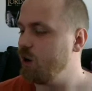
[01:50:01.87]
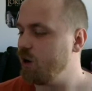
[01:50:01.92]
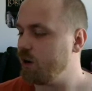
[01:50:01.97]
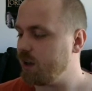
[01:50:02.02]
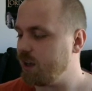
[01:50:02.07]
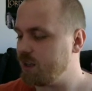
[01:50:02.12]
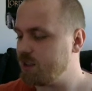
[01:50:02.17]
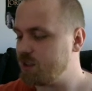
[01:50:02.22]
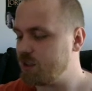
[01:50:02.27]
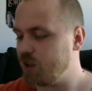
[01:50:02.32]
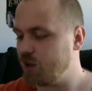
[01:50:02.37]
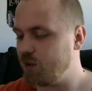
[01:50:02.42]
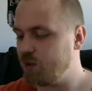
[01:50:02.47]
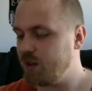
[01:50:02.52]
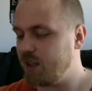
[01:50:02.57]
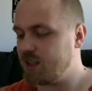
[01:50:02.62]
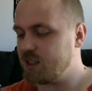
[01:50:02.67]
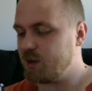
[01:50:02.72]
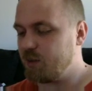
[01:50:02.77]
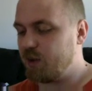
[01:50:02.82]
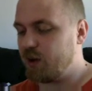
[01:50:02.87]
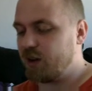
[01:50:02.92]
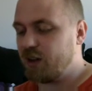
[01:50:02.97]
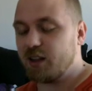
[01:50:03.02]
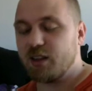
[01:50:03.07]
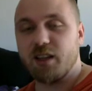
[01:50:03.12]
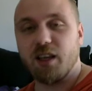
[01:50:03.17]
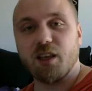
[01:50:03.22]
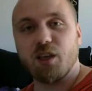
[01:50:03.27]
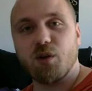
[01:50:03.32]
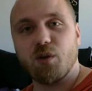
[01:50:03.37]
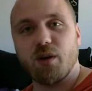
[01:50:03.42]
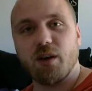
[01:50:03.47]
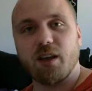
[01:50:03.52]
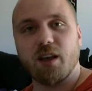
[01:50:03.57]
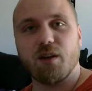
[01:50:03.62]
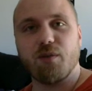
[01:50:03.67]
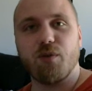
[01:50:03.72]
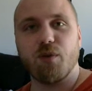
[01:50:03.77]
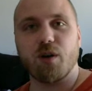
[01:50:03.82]
Okay, so that's about it. Thank you
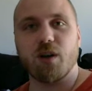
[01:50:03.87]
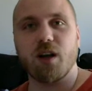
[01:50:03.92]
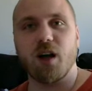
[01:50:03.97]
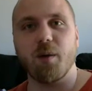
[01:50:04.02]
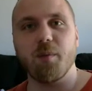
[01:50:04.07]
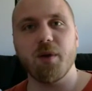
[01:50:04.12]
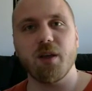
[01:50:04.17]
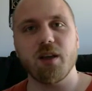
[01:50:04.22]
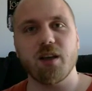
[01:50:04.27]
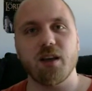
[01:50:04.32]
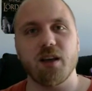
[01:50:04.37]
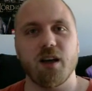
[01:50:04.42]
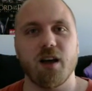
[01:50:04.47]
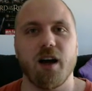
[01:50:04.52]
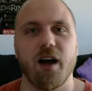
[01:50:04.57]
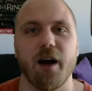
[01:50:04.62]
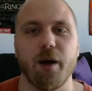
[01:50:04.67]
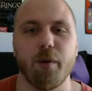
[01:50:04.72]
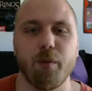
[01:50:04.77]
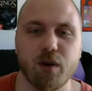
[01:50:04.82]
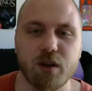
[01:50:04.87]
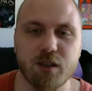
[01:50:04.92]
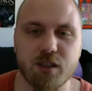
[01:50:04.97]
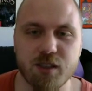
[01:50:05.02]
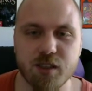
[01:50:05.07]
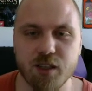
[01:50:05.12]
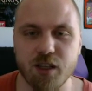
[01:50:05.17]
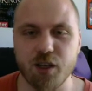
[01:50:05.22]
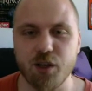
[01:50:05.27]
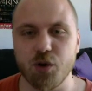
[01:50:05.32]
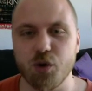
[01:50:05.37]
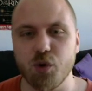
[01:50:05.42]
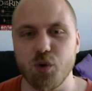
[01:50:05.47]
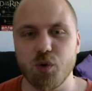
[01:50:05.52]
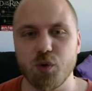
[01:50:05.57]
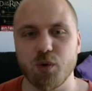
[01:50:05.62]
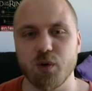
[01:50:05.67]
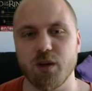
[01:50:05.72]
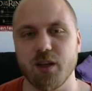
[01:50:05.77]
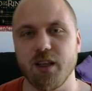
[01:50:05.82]
again for coming. I will see you
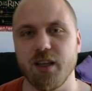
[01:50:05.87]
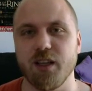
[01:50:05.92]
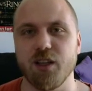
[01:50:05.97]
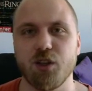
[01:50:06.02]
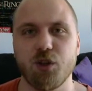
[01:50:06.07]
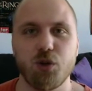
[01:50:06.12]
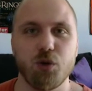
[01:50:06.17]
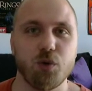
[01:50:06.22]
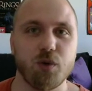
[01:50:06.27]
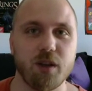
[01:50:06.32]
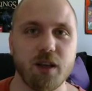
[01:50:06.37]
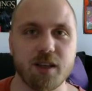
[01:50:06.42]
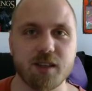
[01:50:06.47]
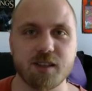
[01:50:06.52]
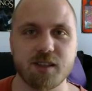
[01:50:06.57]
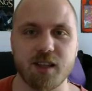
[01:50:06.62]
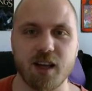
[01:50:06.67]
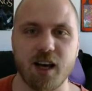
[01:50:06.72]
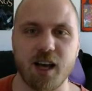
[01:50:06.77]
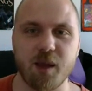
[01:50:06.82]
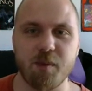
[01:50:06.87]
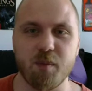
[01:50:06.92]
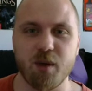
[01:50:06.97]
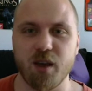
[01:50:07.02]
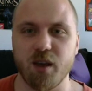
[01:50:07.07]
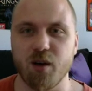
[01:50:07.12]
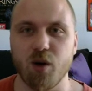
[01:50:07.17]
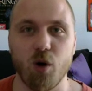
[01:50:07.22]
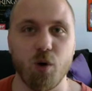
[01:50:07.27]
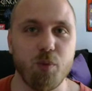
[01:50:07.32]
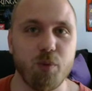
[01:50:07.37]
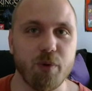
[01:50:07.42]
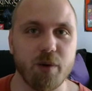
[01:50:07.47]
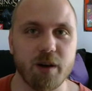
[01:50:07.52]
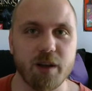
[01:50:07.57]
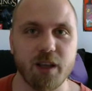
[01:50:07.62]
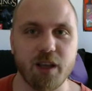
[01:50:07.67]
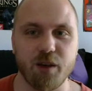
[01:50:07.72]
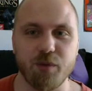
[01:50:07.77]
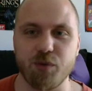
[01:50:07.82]
in 2 days time,
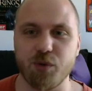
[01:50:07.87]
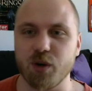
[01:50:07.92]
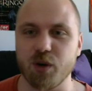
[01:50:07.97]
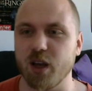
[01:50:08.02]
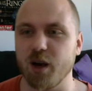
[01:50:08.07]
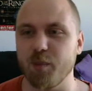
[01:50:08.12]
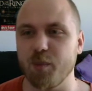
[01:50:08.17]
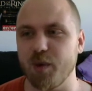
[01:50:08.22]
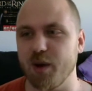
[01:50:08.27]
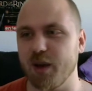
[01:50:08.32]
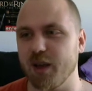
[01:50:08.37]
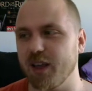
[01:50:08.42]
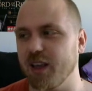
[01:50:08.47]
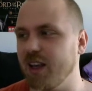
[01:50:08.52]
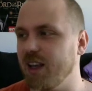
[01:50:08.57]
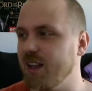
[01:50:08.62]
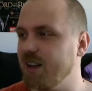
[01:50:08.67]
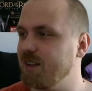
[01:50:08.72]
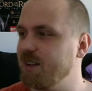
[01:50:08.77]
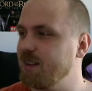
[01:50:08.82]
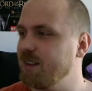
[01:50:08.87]
hopefully, if you come again.